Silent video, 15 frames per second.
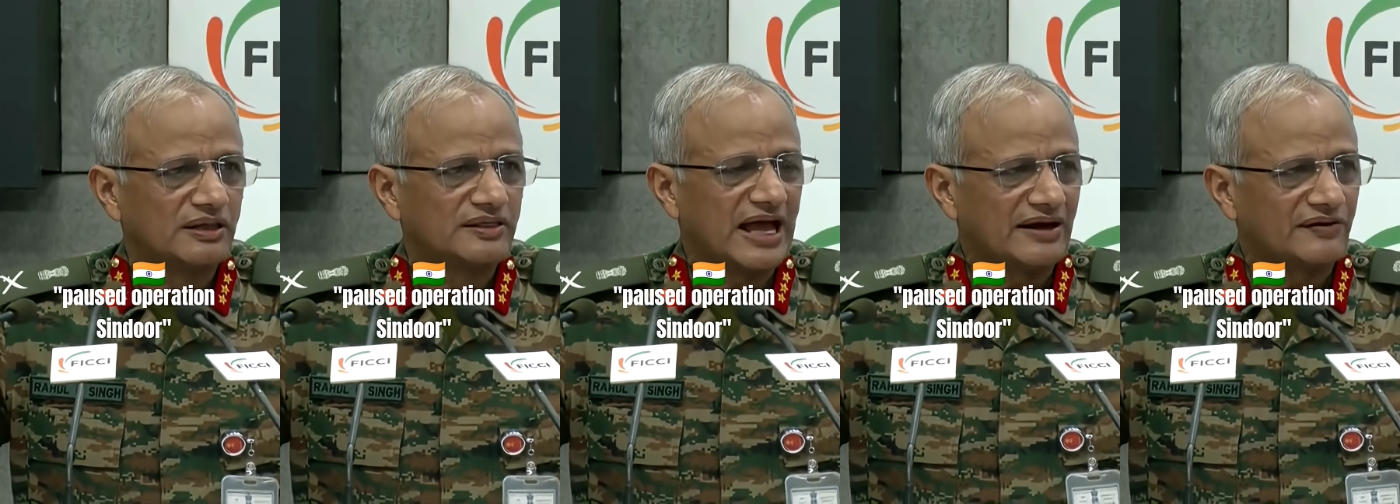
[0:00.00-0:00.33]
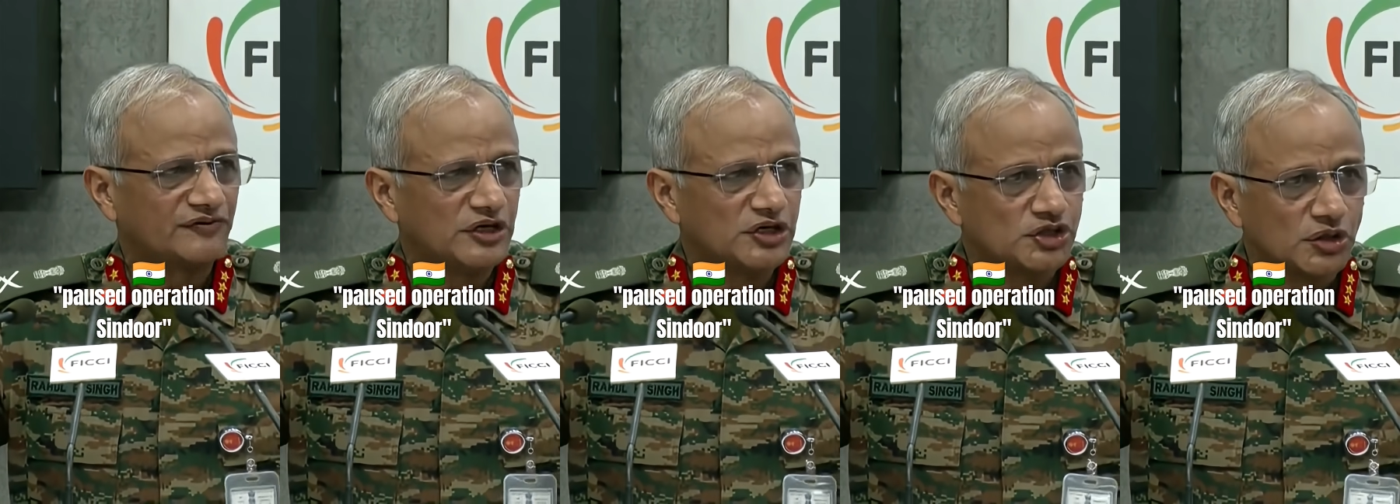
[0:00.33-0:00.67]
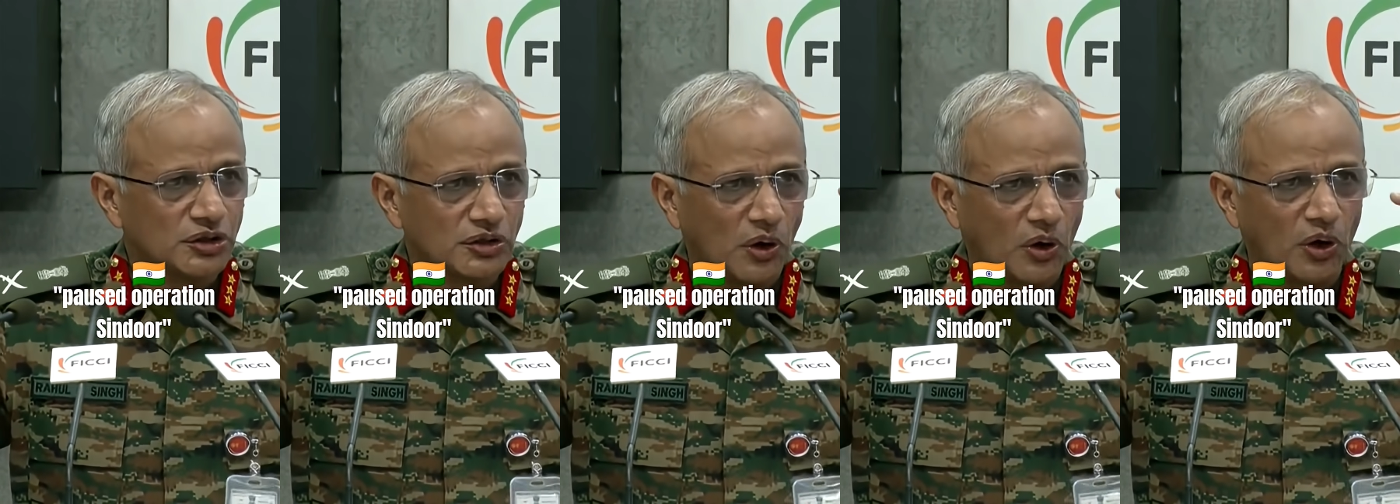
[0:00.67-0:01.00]
that we
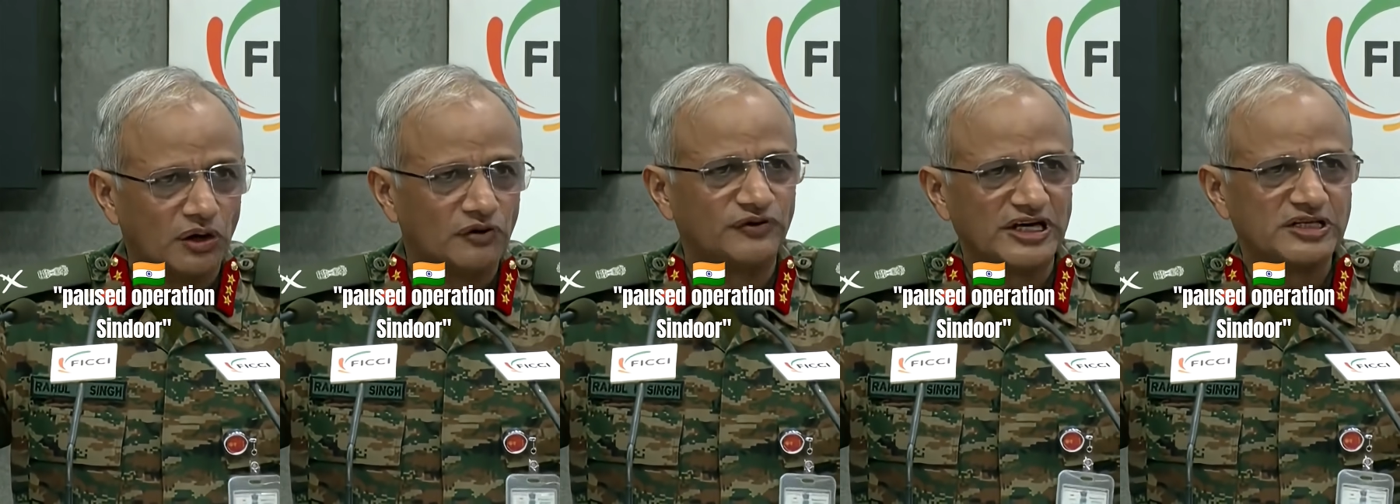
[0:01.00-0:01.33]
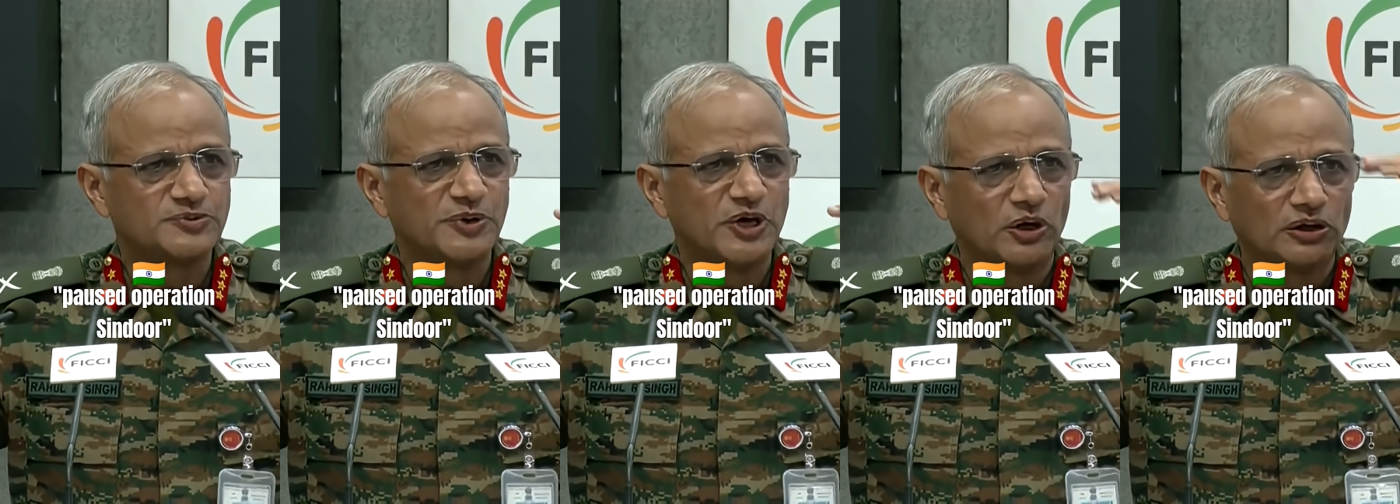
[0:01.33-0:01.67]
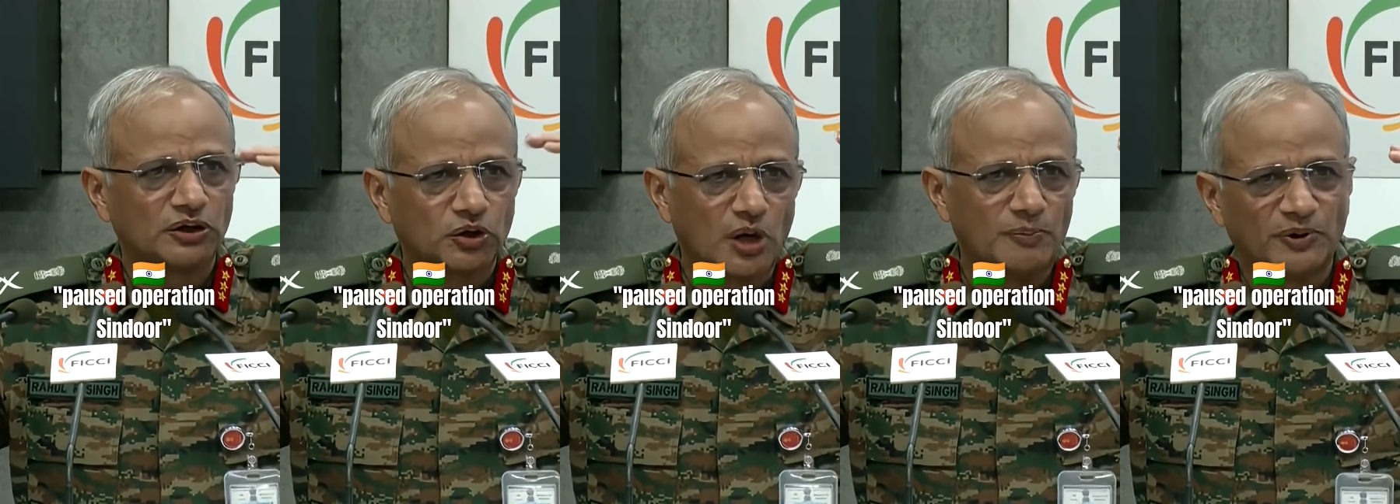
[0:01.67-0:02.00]
should always be
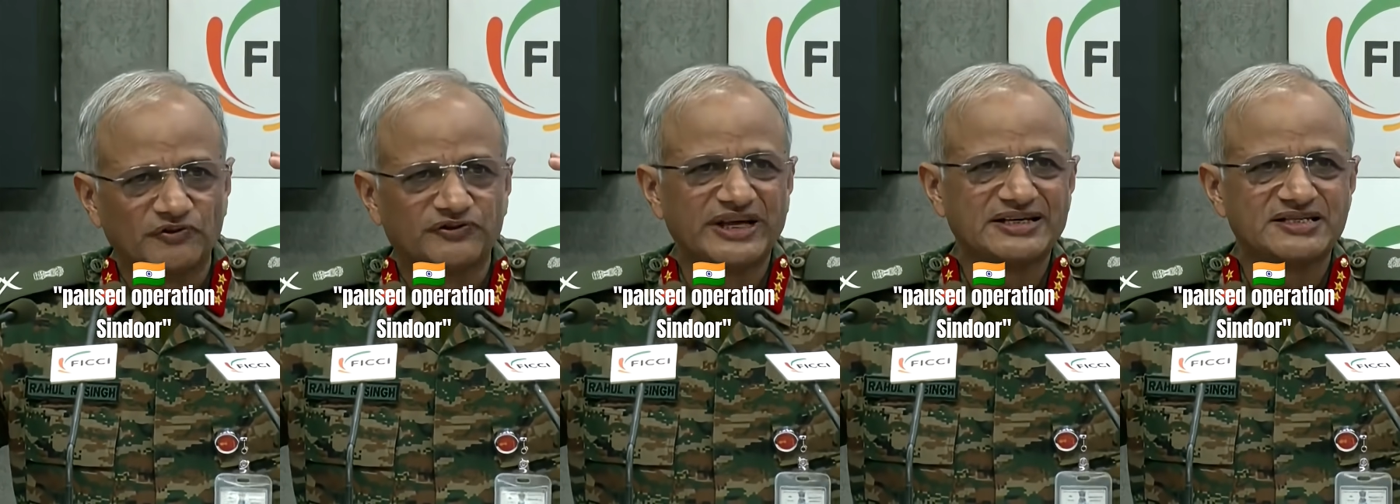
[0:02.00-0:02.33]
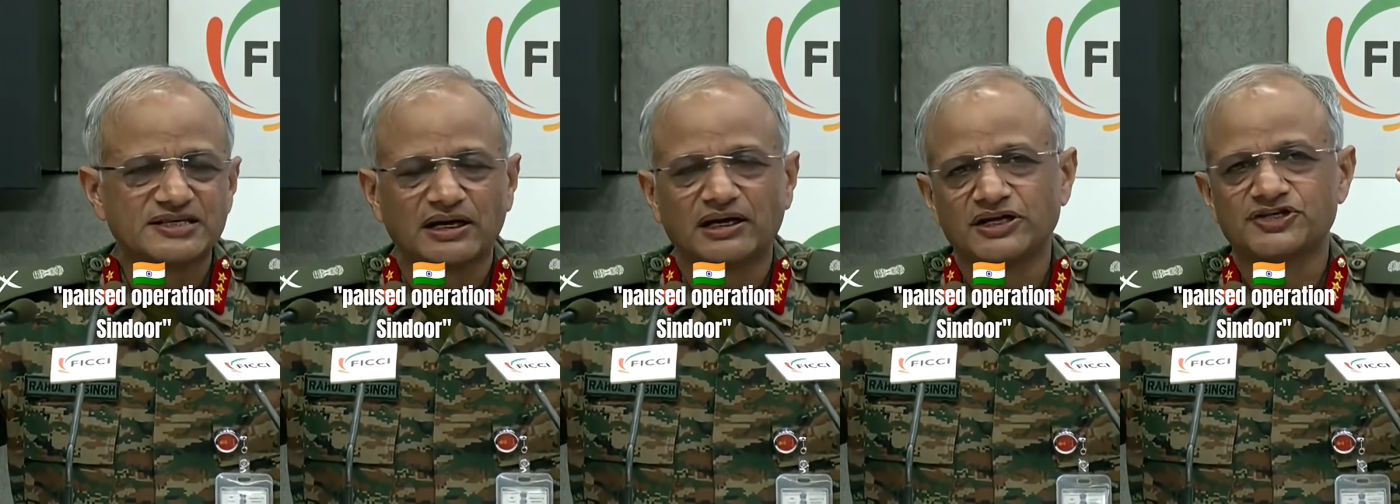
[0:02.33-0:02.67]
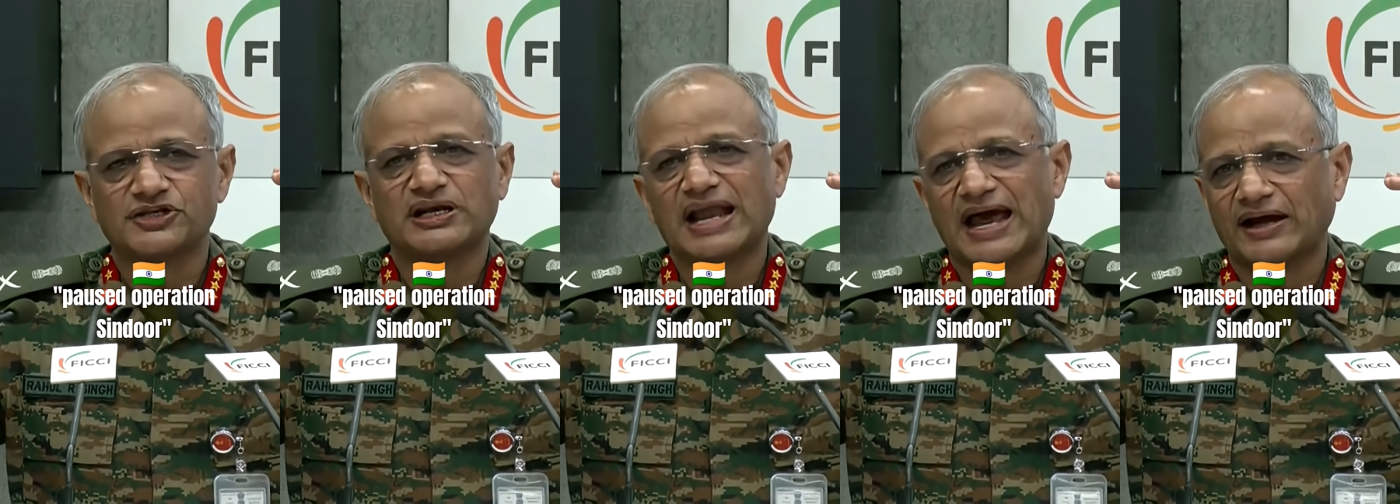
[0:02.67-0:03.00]
on top of the
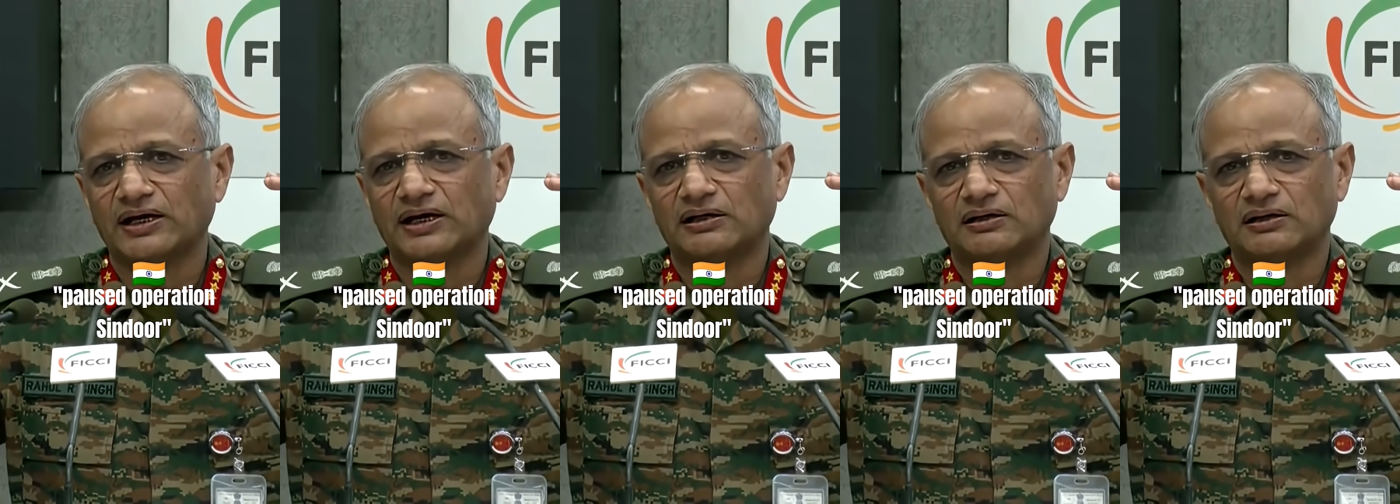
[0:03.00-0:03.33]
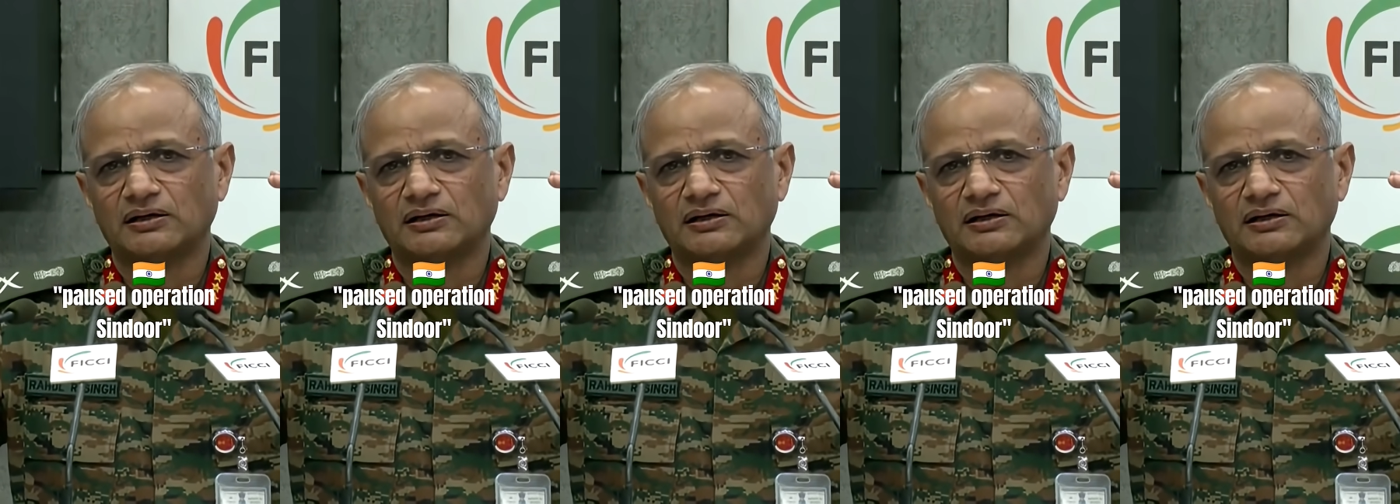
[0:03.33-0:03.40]
escalation ladder.